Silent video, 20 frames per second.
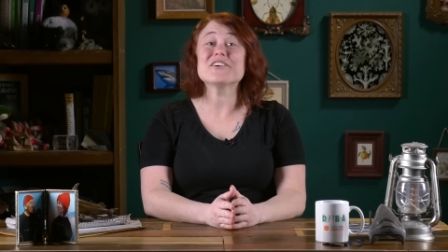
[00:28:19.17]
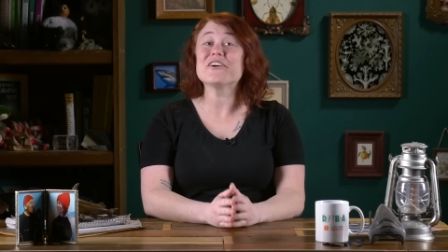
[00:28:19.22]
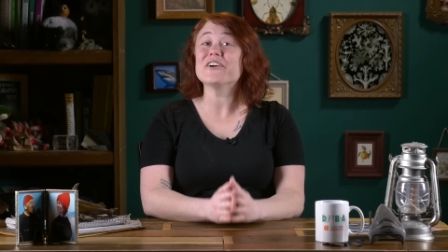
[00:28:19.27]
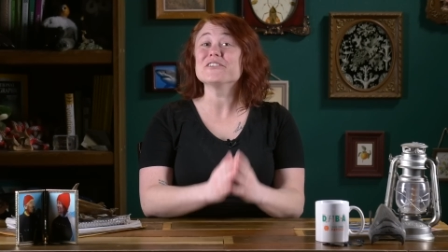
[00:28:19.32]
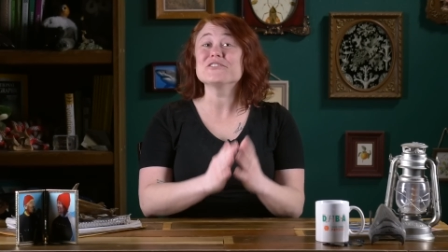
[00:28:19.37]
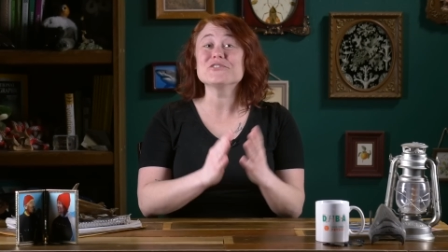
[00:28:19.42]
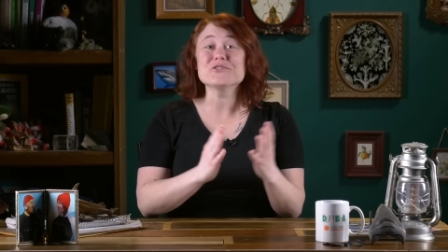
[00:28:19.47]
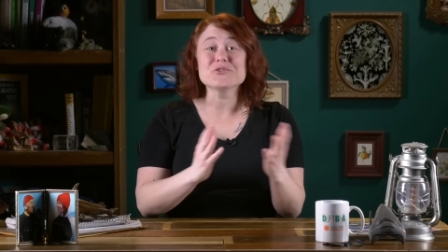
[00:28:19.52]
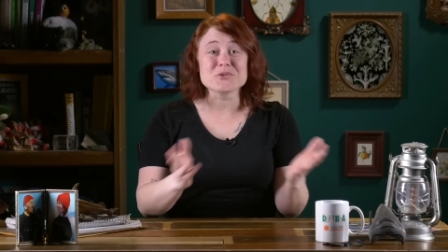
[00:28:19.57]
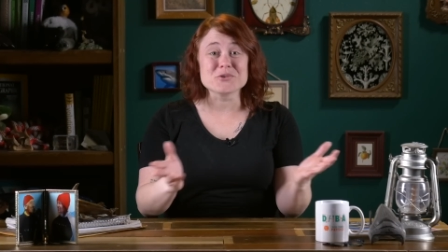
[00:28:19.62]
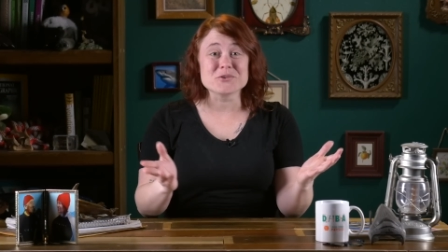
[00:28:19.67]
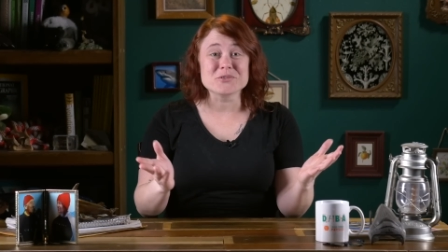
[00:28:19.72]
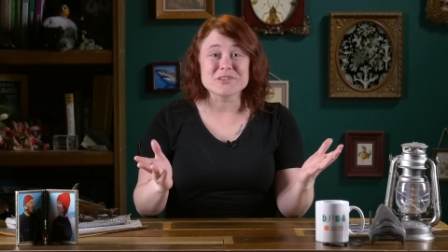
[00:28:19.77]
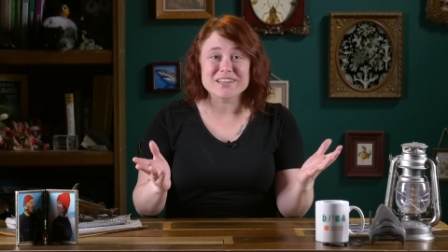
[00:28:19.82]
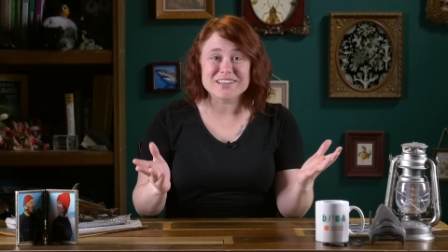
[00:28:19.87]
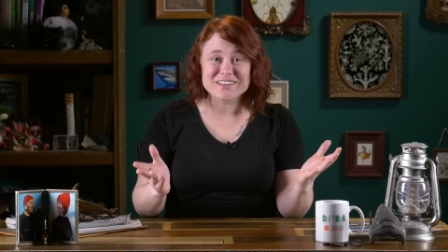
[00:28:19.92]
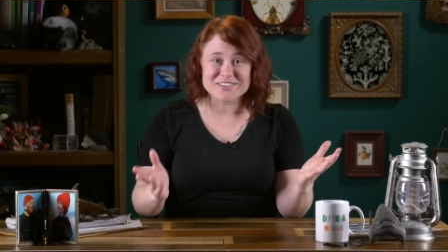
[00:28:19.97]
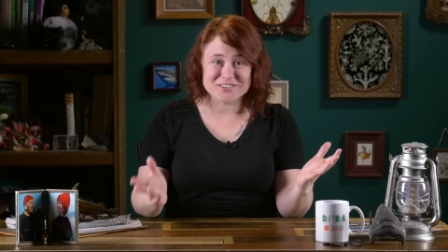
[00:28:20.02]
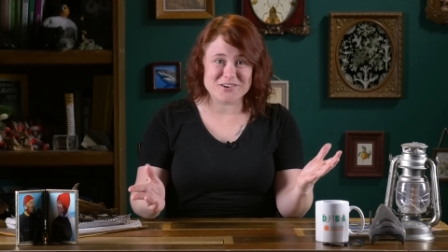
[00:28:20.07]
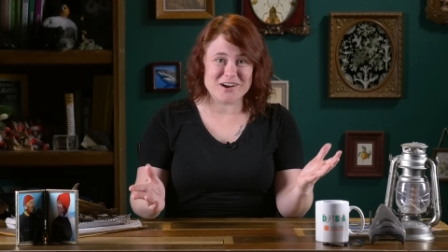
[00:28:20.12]
are
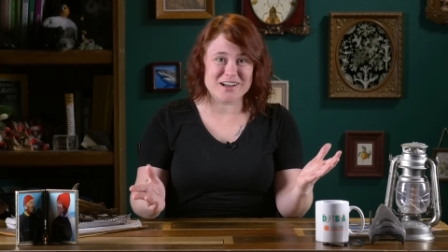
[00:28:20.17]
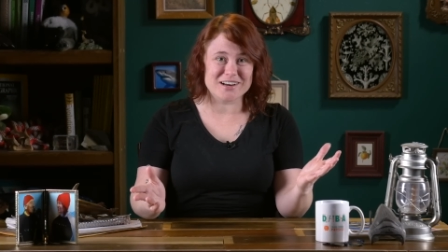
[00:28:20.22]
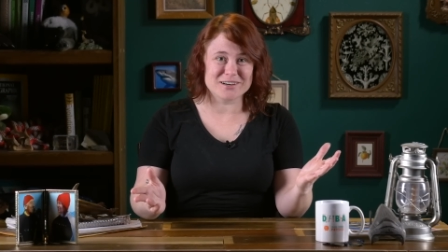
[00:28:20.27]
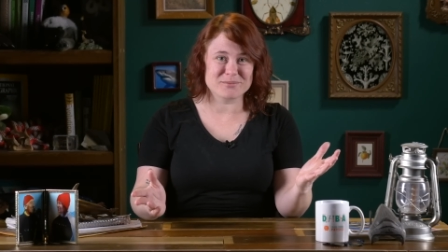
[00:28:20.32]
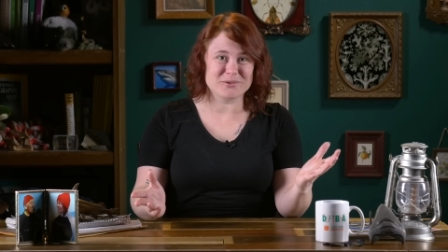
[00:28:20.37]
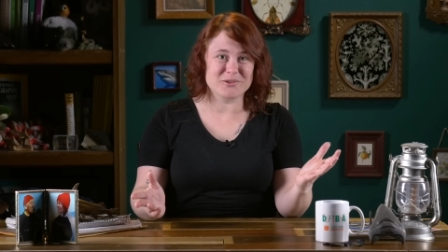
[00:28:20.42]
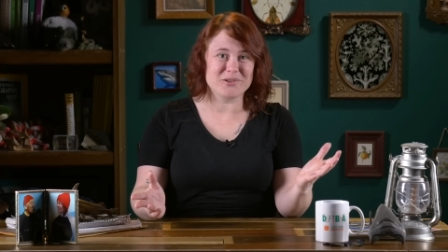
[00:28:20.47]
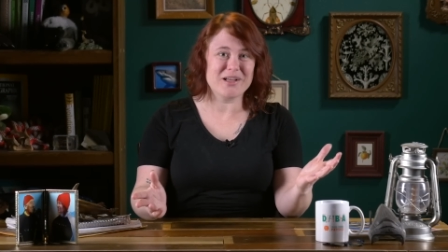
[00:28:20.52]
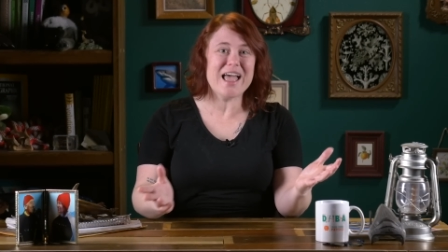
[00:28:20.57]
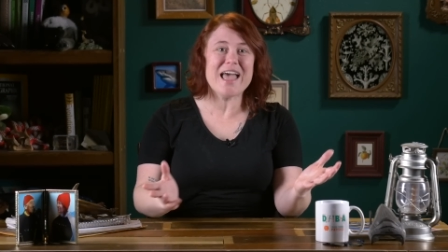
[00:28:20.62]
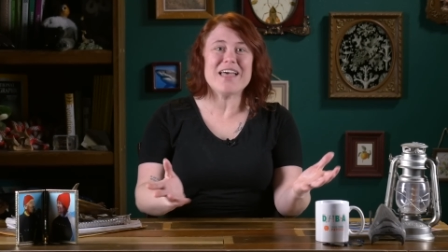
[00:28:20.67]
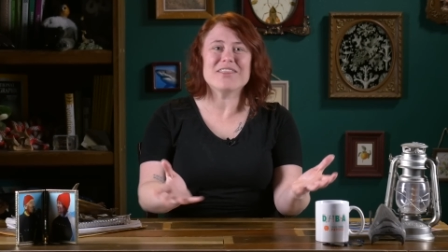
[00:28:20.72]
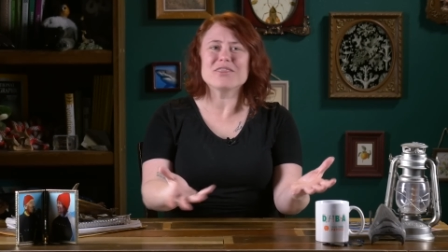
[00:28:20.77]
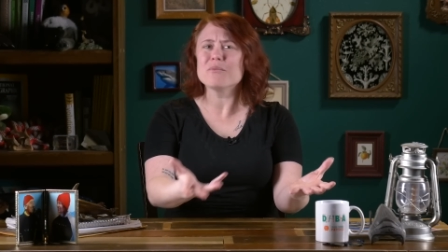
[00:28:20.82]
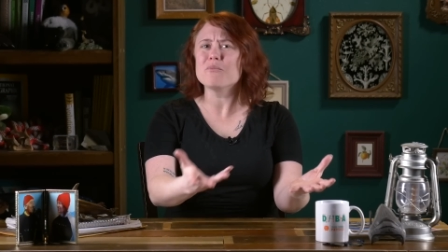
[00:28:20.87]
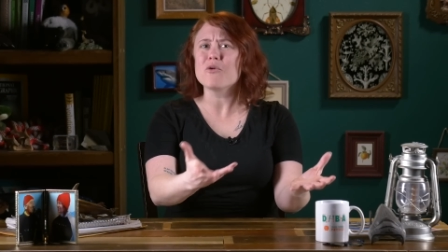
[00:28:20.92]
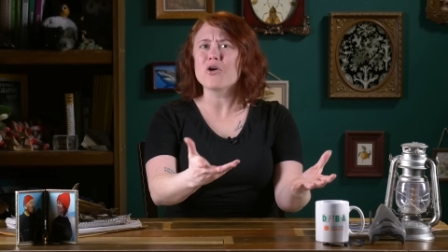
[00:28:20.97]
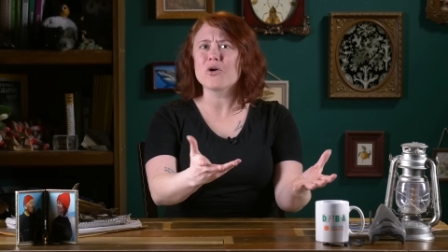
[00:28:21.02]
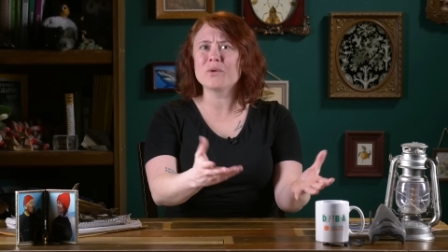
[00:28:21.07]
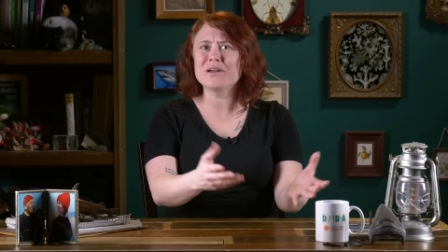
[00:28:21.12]
truly incredible, and the
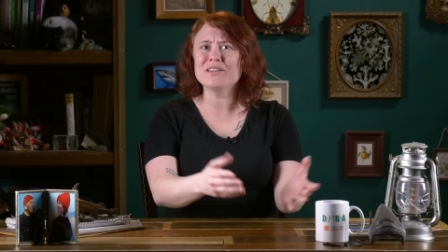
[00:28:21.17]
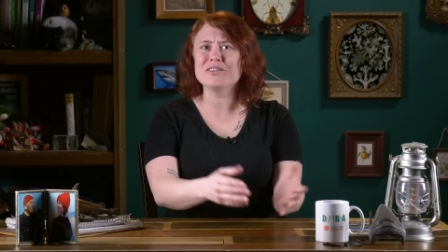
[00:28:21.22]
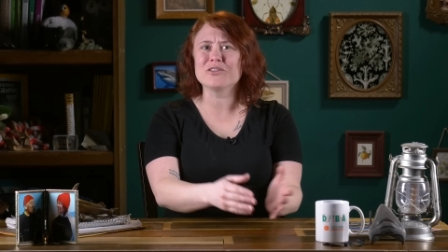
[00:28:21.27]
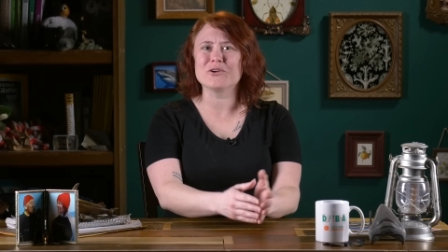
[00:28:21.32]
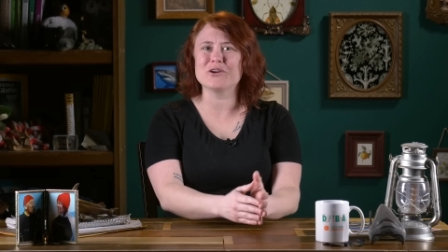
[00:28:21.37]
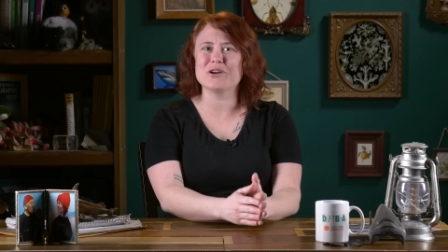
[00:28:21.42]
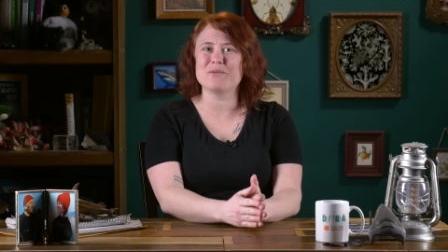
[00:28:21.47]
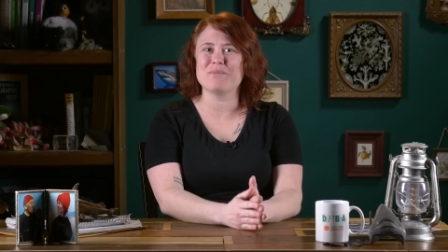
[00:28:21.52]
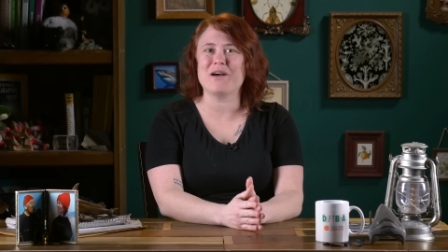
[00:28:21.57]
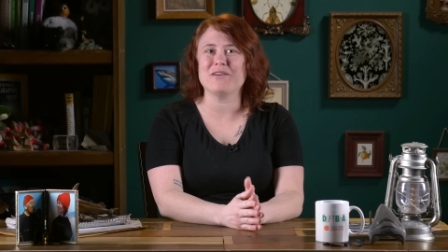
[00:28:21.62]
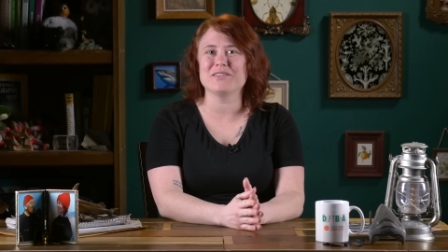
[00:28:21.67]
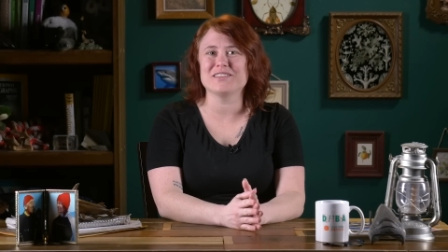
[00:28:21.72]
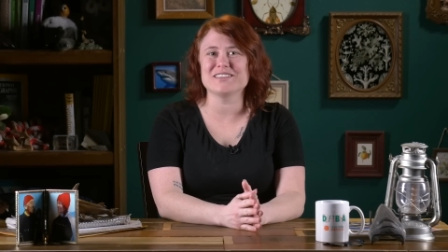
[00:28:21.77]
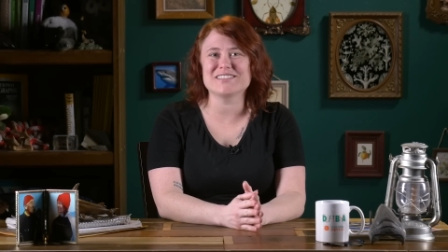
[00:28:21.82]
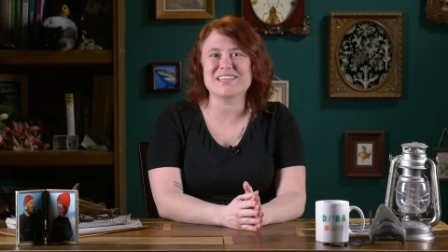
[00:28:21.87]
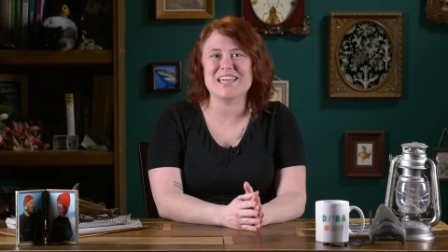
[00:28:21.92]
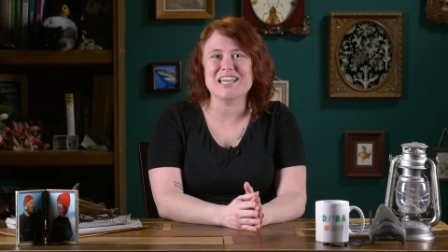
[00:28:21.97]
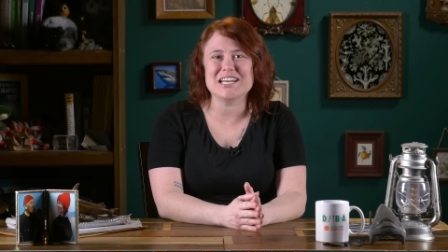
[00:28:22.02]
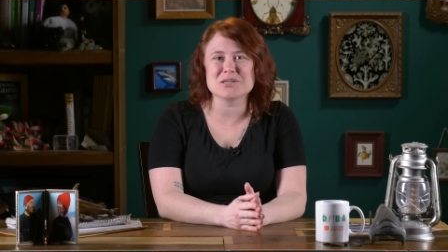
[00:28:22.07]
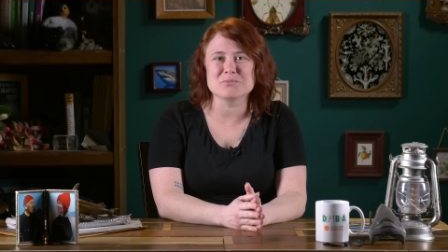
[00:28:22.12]
more we learn about this
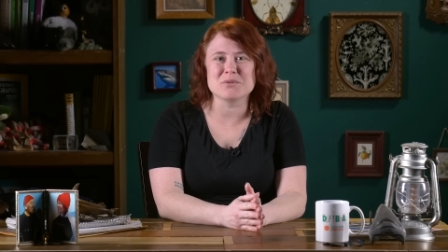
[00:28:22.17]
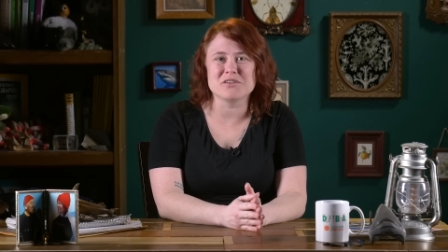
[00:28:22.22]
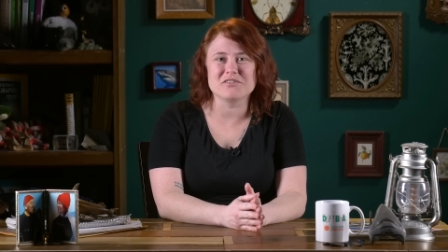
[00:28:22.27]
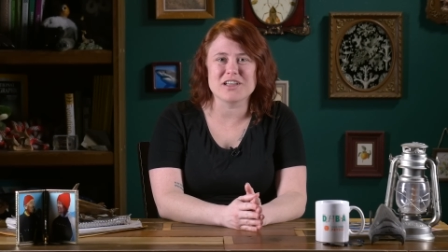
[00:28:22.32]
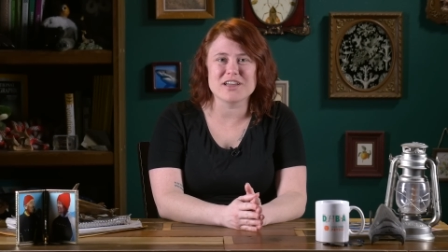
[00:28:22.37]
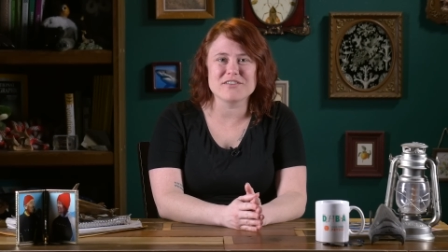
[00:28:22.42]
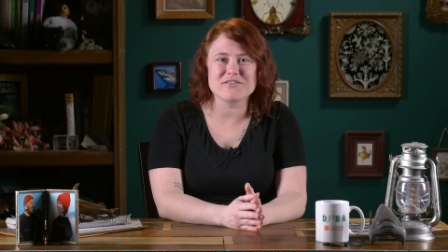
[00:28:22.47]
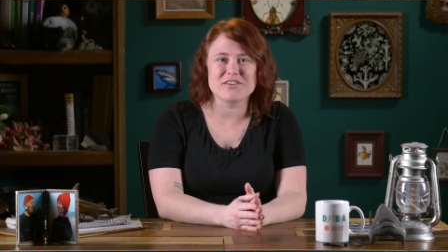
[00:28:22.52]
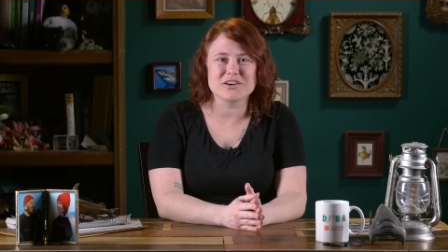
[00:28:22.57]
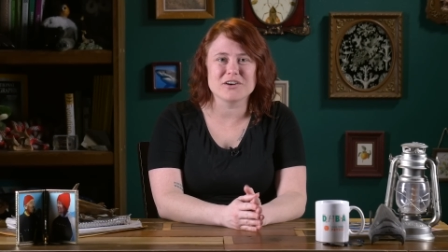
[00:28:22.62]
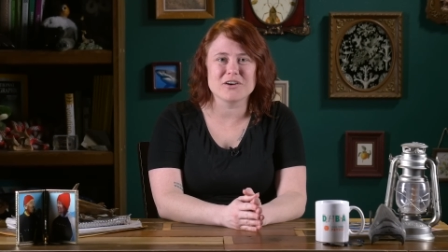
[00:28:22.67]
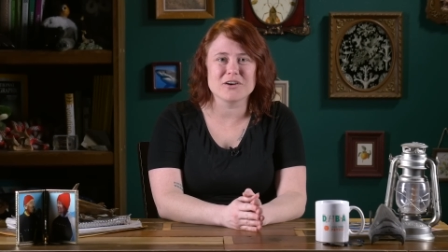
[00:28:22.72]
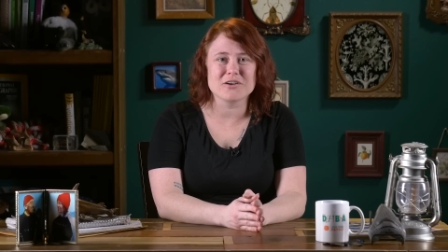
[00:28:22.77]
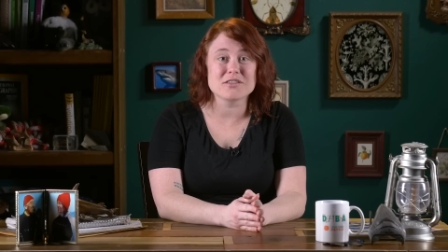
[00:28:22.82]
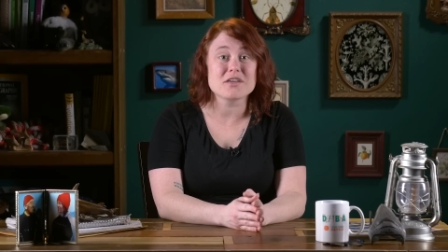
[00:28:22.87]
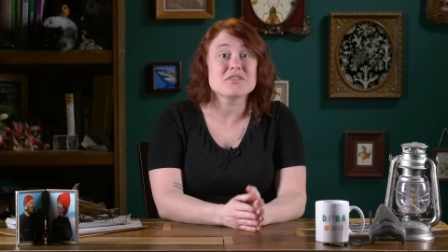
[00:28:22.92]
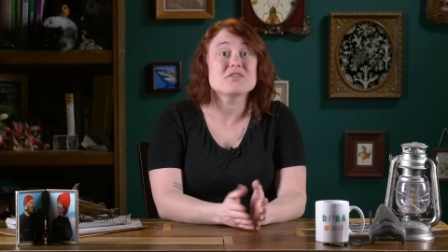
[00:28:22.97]
kingdom of life on Earth,